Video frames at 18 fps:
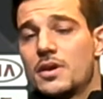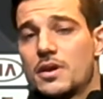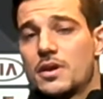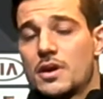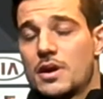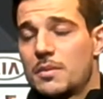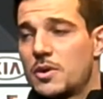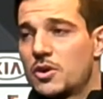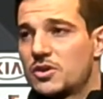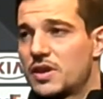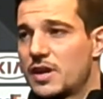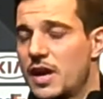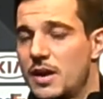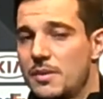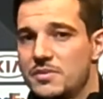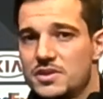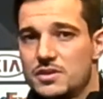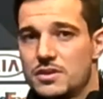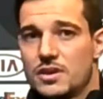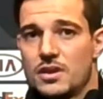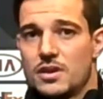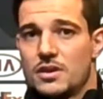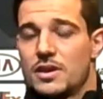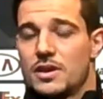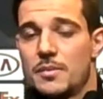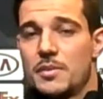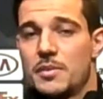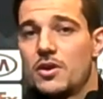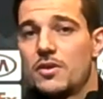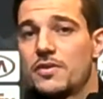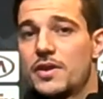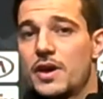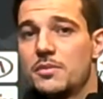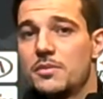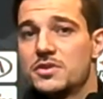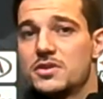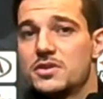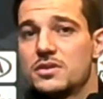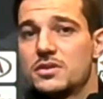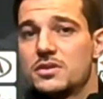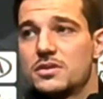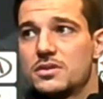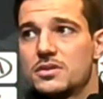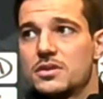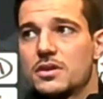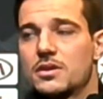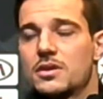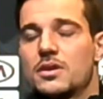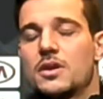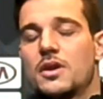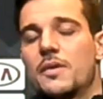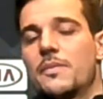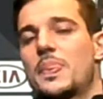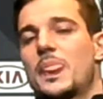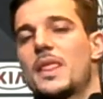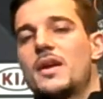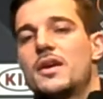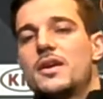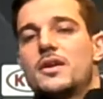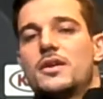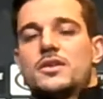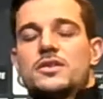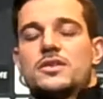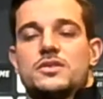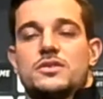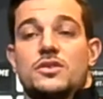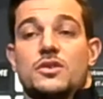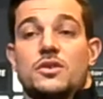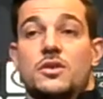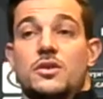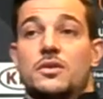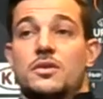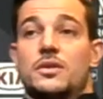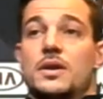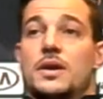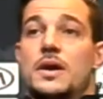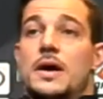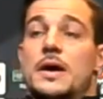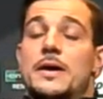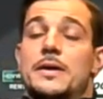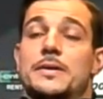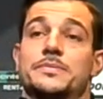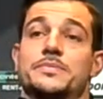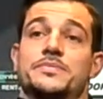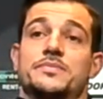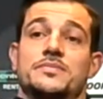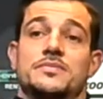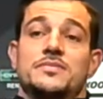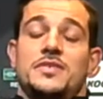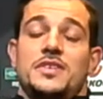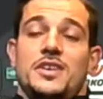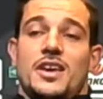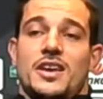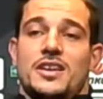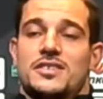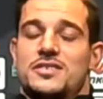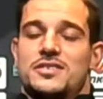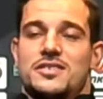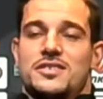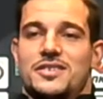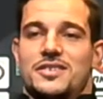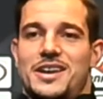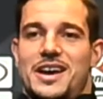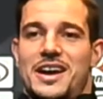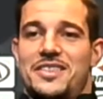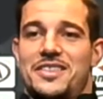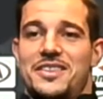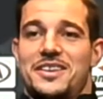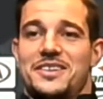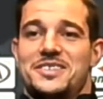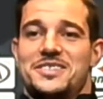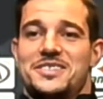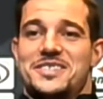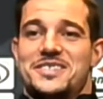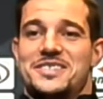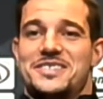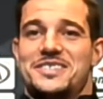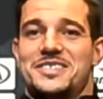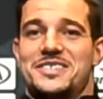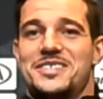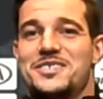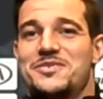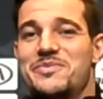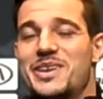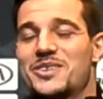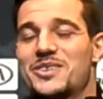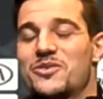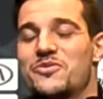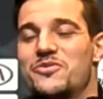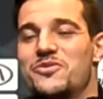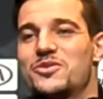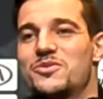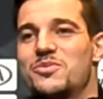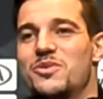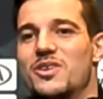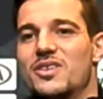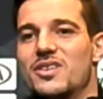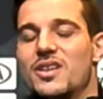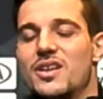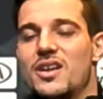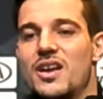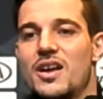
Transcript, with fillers: About the games, the number of games. Yeah. So, yes, I think this is part of football.